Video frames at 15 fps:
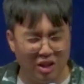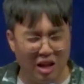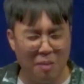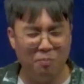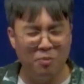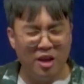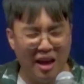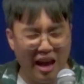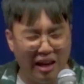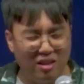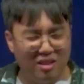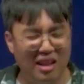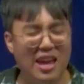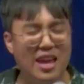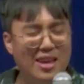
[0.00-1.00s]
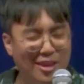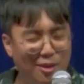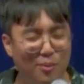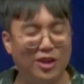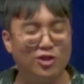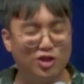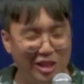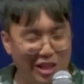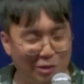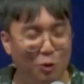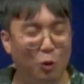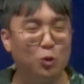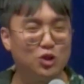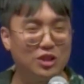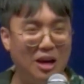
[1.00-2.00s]
them, and they eventually
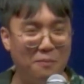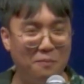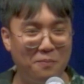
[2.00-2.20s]
rose up.